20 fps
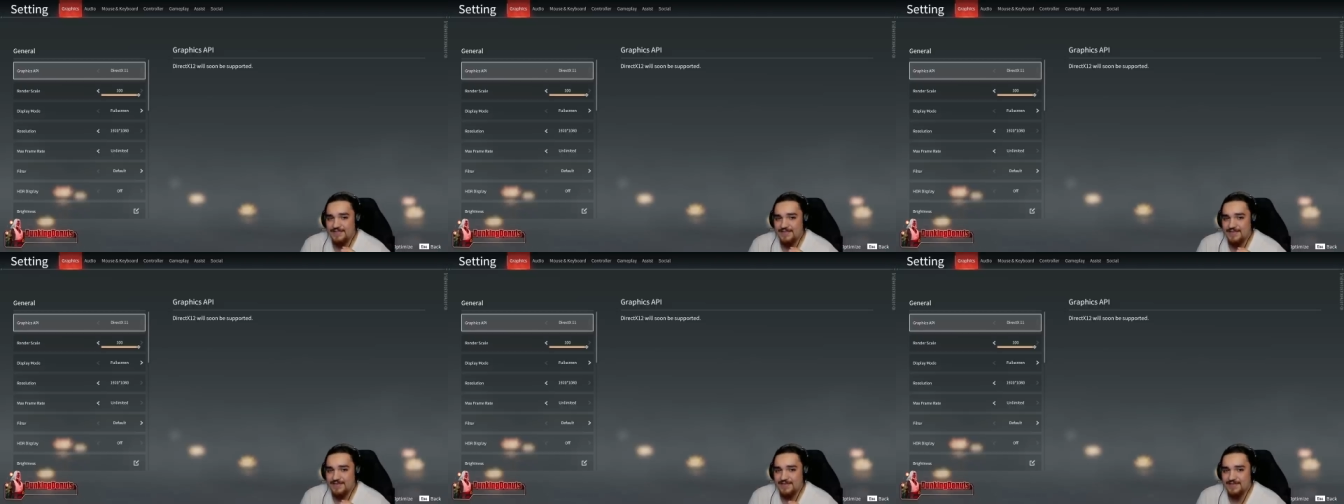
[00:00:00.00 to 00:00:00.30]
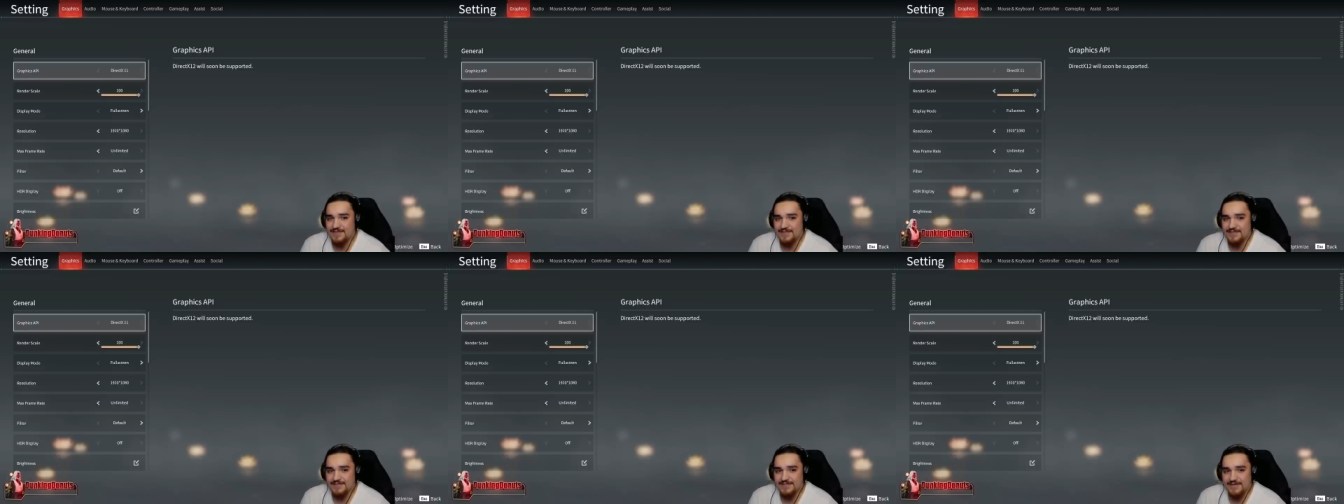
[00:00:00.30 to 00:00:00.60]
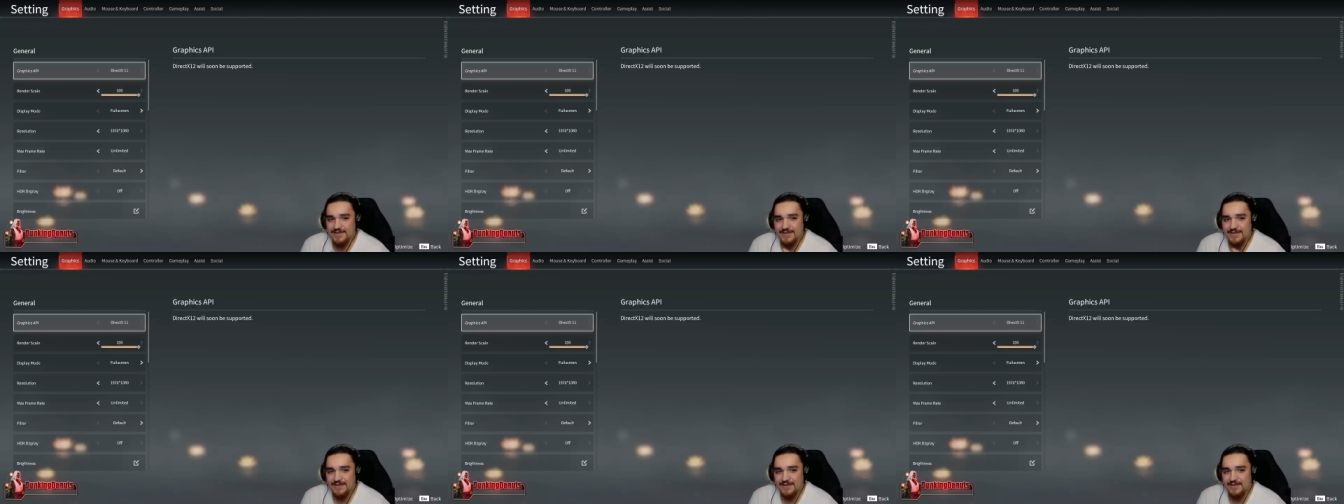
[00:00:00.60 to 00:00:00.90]
is
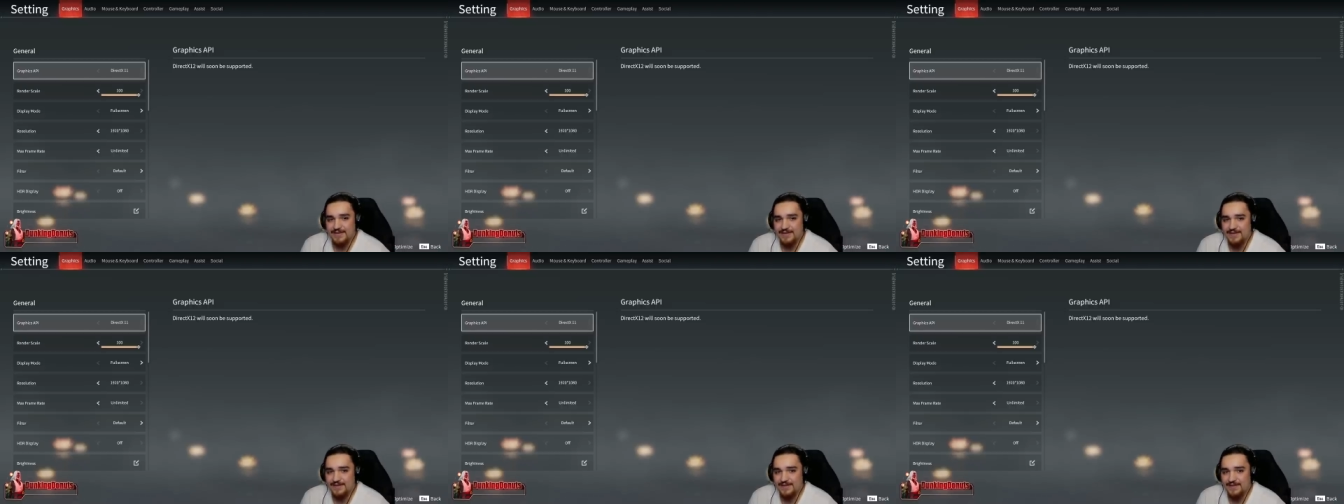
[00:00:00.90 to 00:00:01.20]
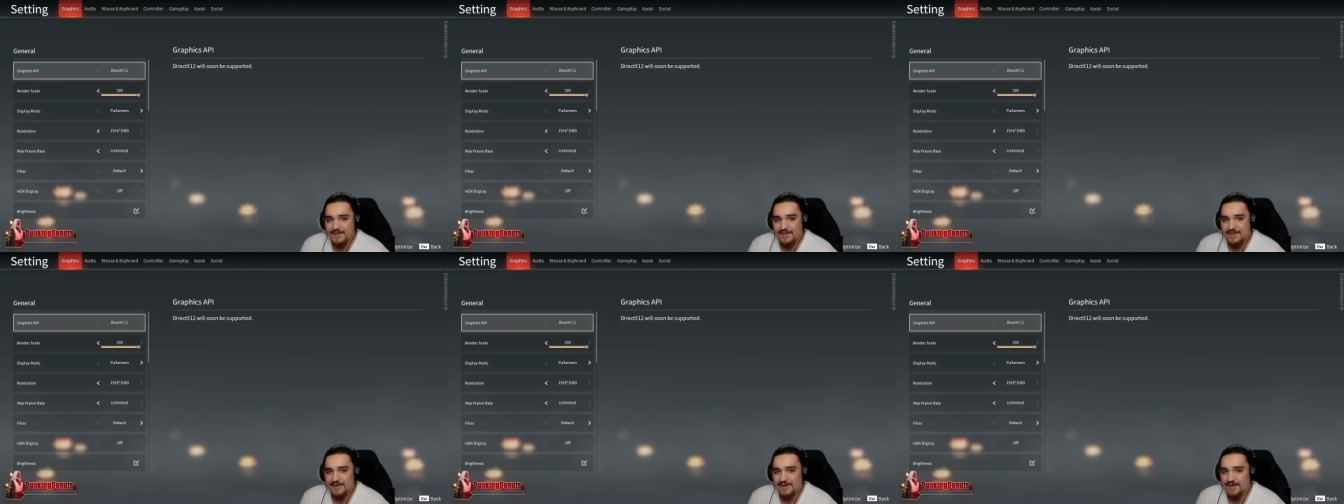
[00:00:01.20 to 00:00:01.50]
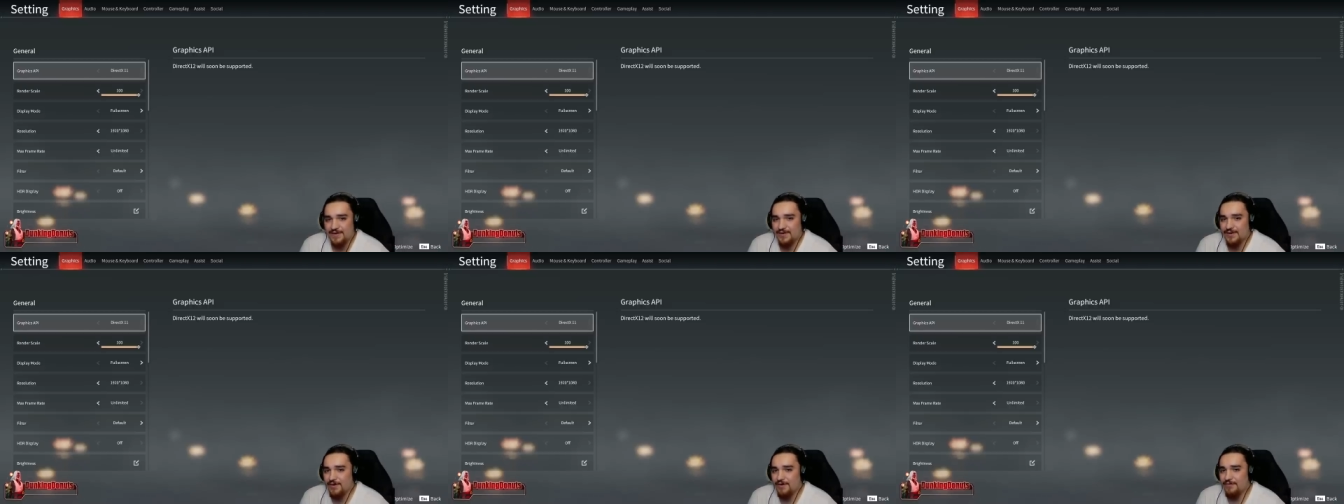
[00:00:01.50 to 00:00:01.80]
uh,
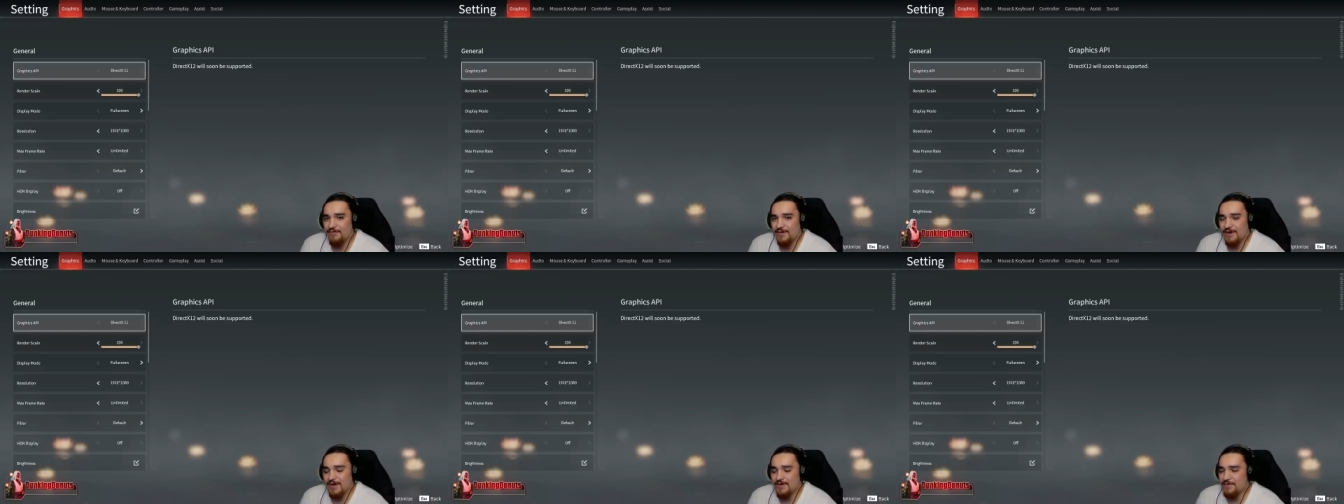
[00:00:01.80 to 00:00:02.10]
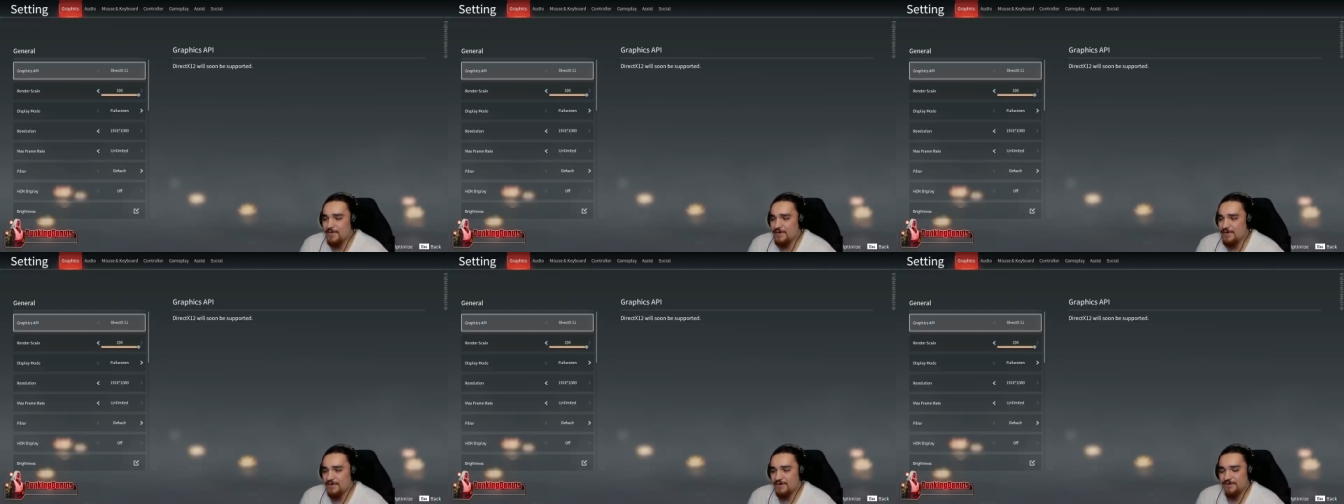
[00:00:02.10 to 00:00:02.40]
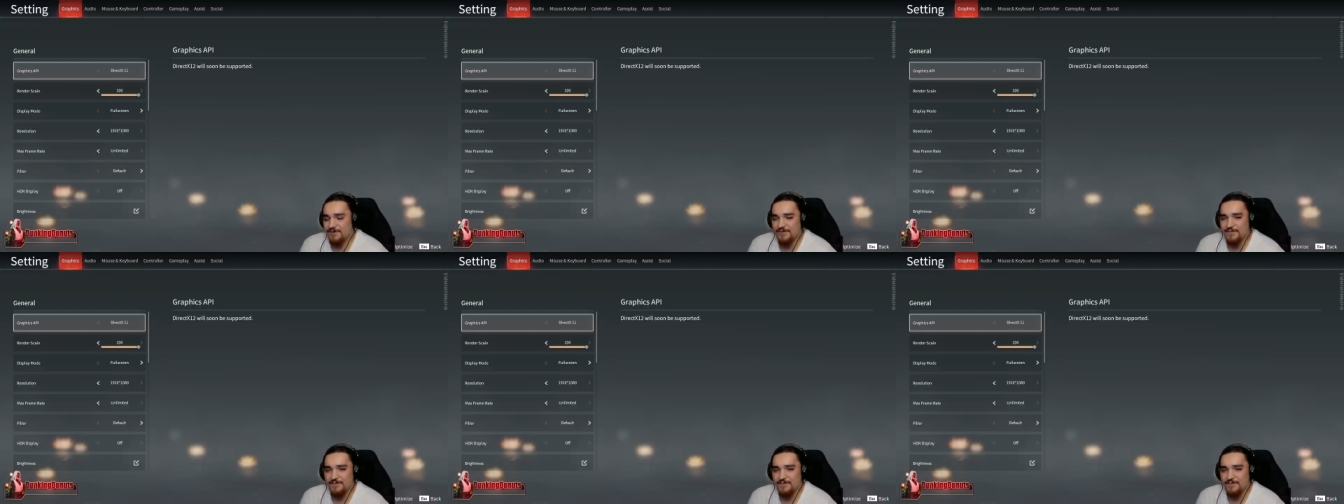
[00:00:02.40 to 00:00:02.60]
not really what you're going